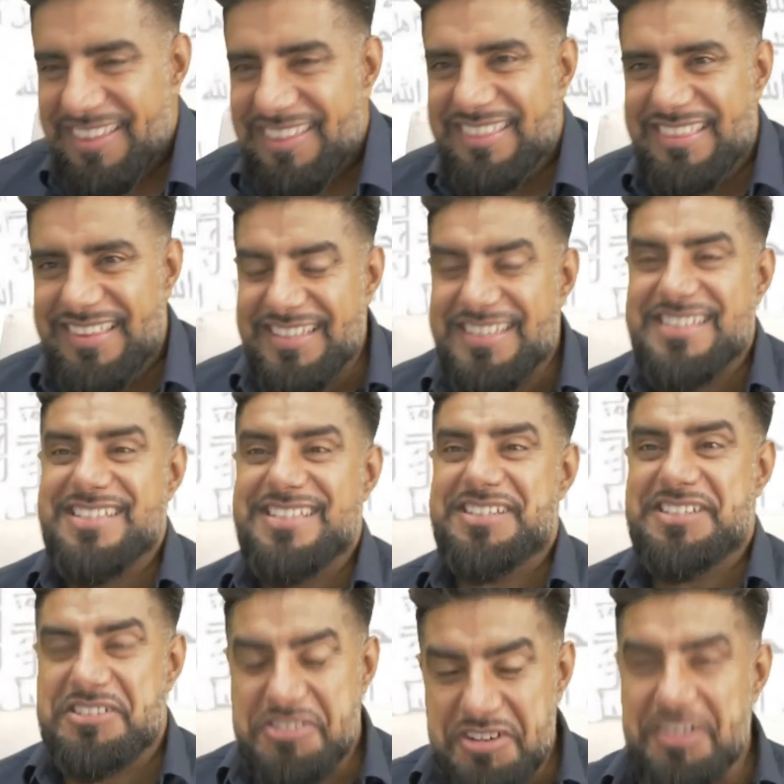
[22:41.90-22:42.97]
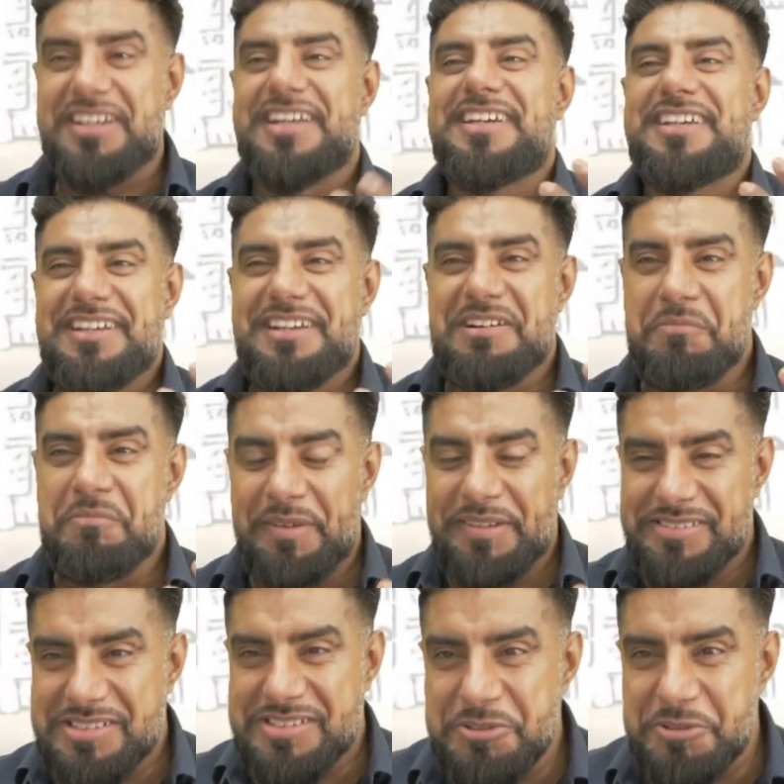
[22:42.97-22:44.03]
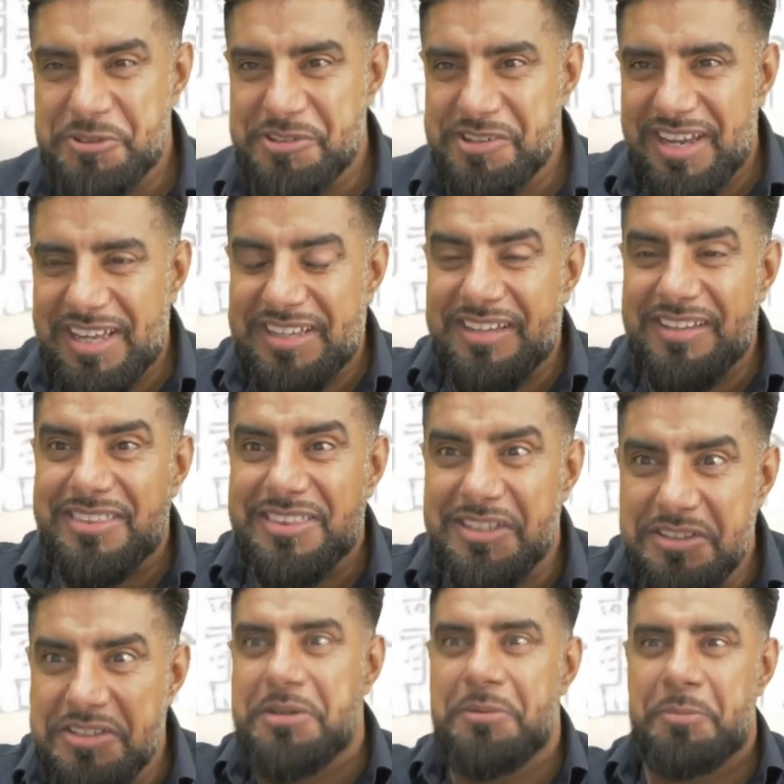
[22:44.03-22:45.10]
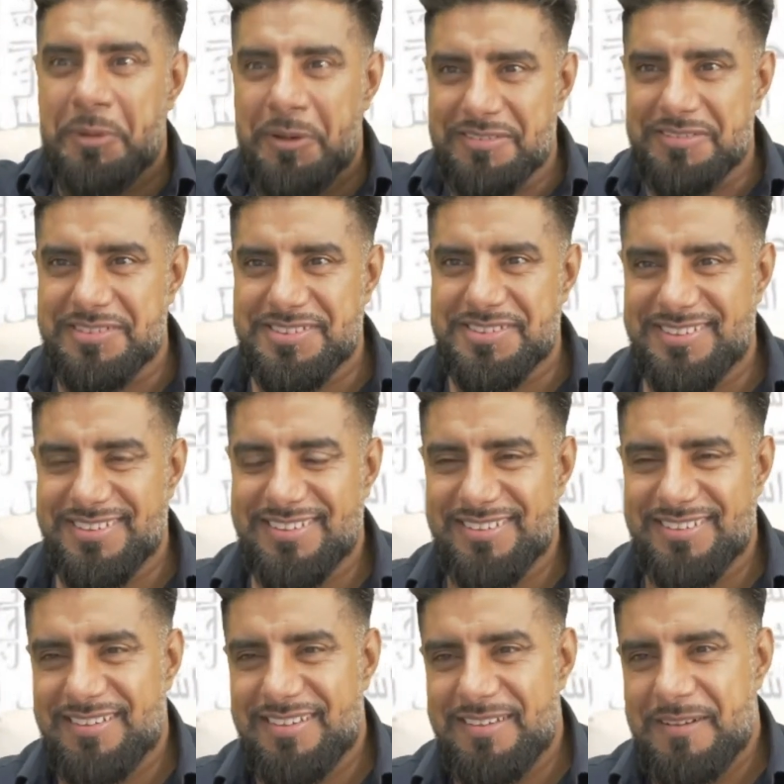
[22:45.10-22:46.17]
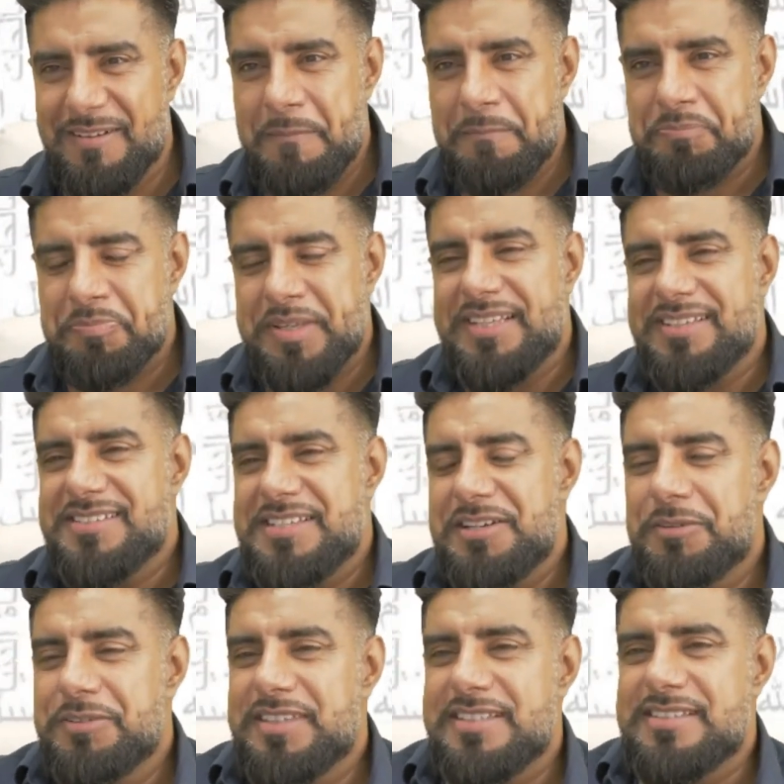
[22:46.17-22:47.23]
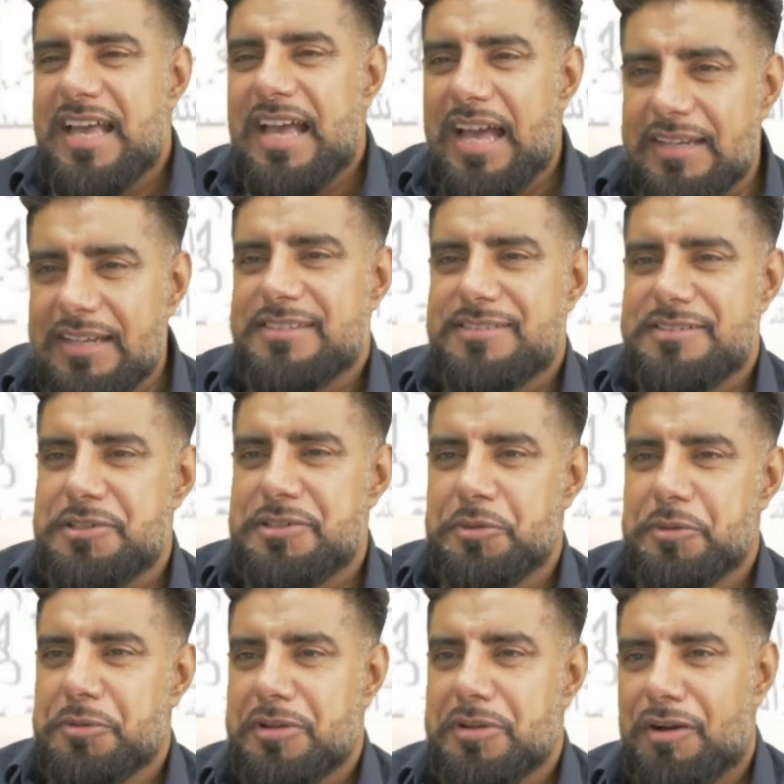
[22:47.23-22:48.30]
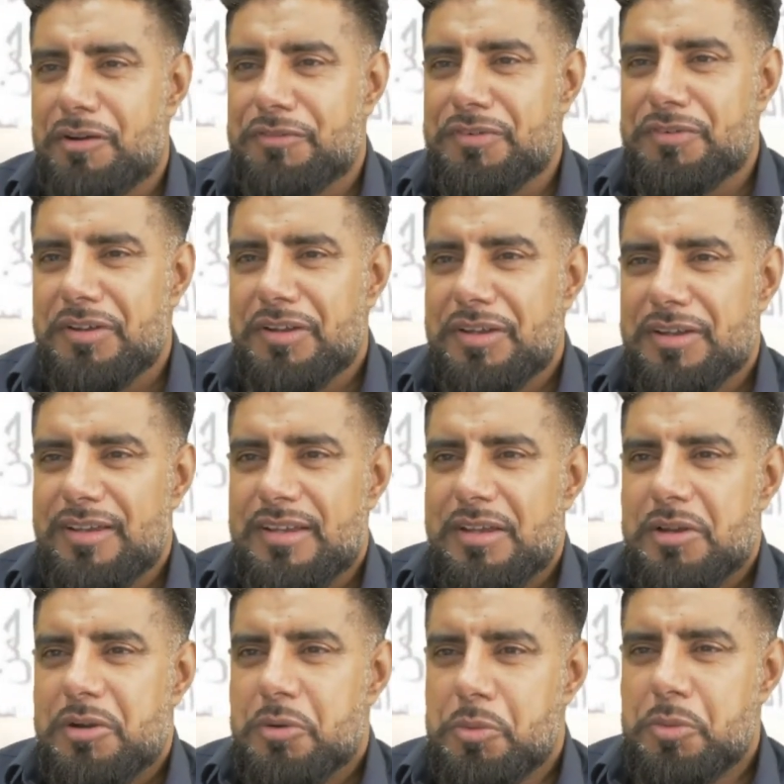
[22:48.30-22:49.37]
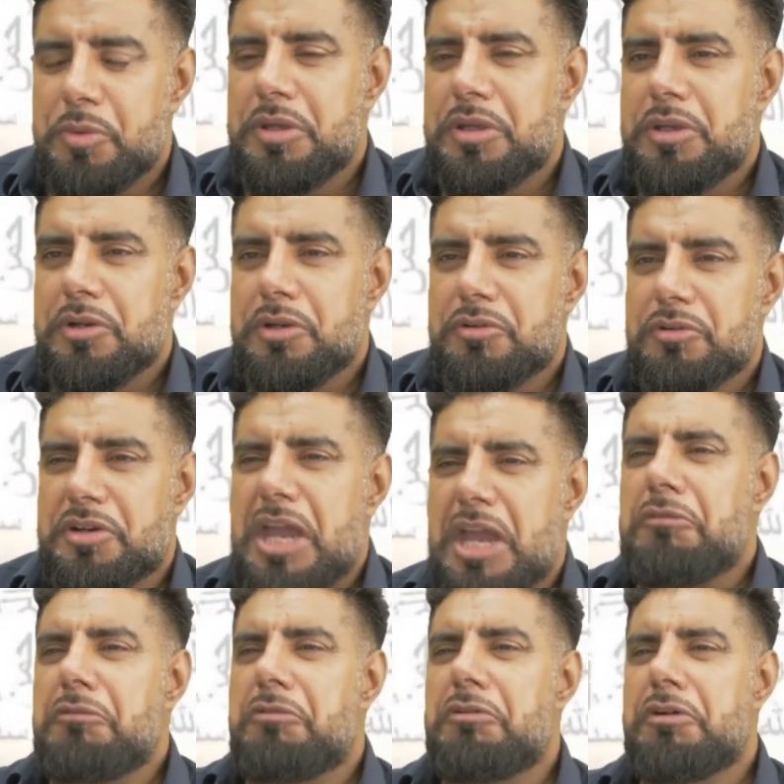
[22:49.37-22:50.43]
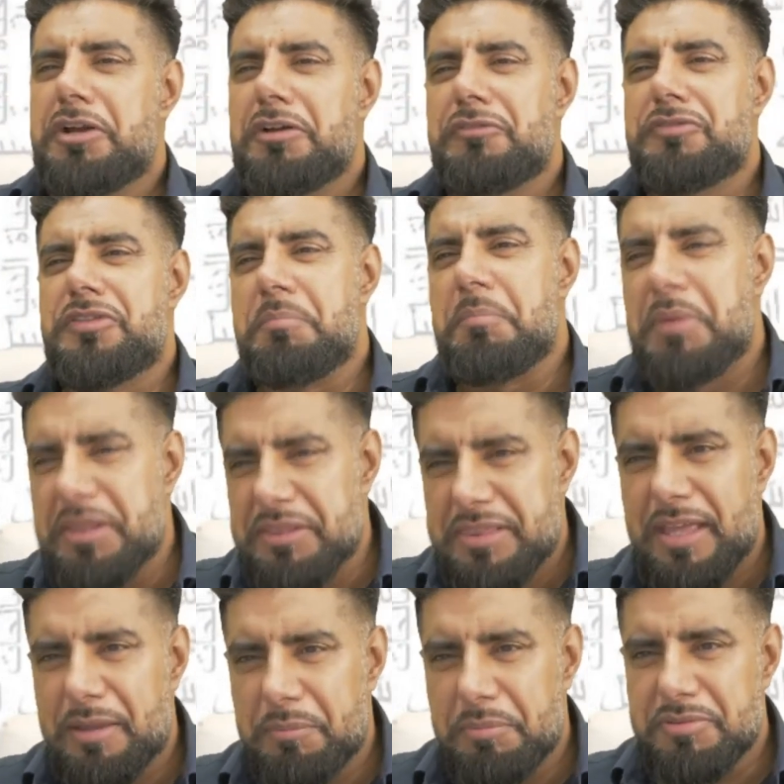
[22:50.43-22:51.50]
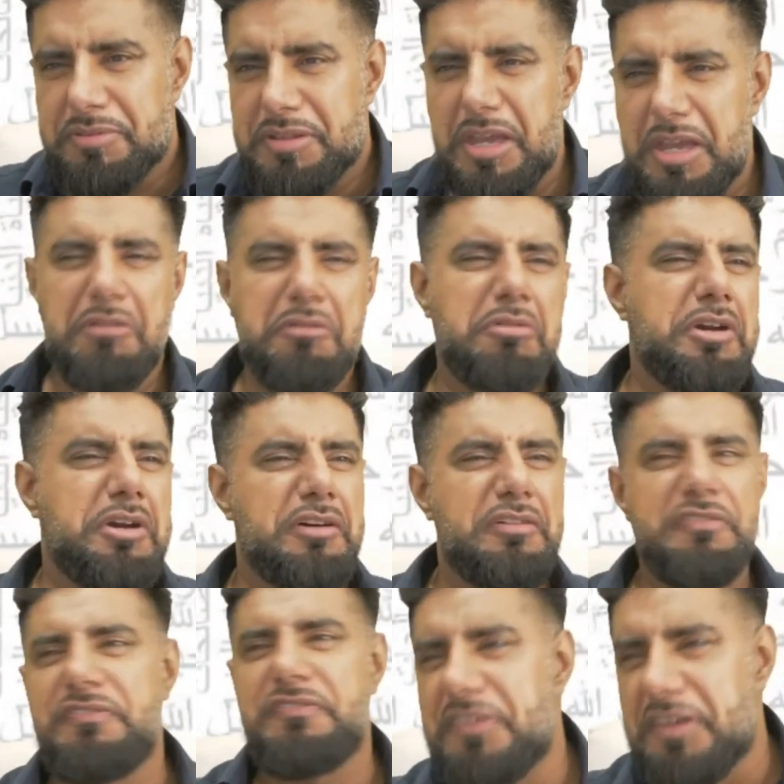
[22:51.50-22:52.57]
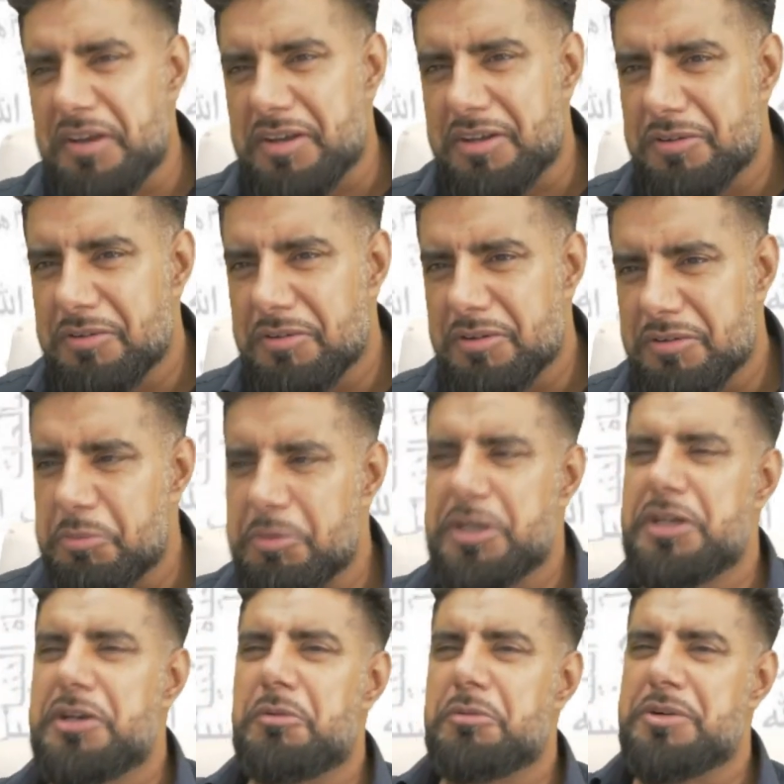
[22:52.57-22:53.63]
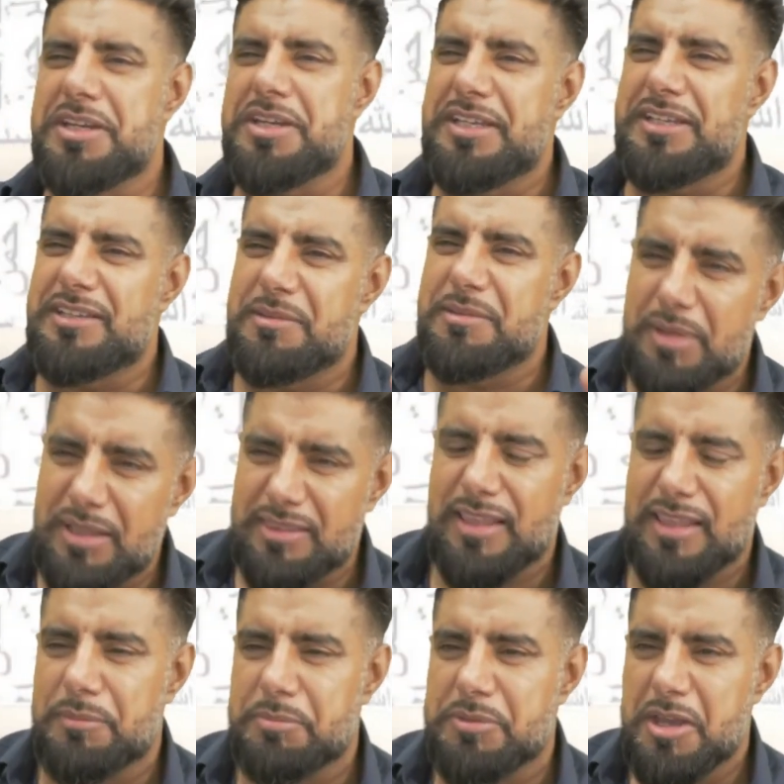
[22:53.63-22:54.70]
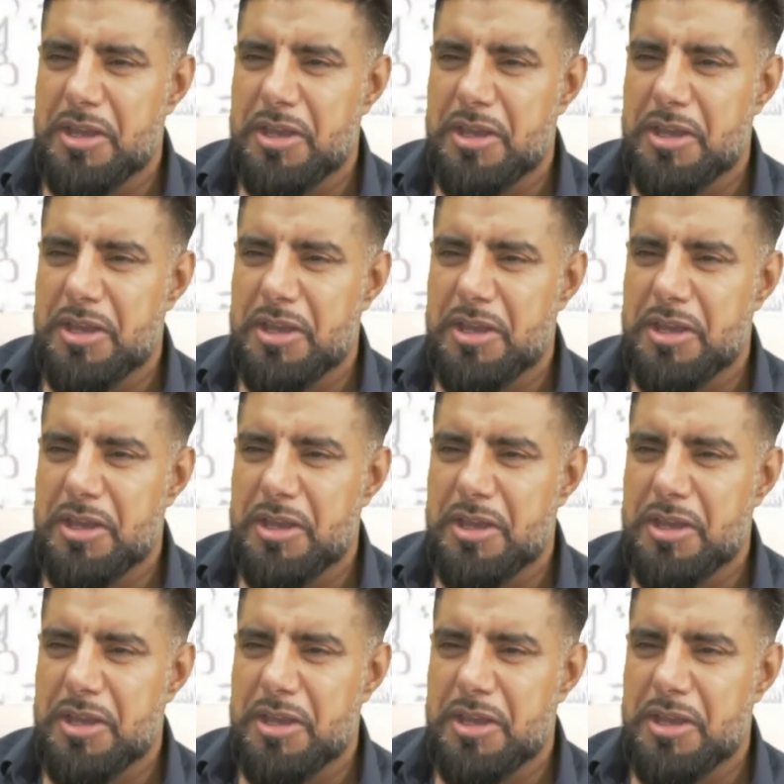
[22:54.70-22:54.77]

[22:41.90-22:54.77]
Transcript: This struck Mansur like a thunderbolt. Because this attitude of we get rid of the madhabs, get rid of fiqh, we don't need the madhabs.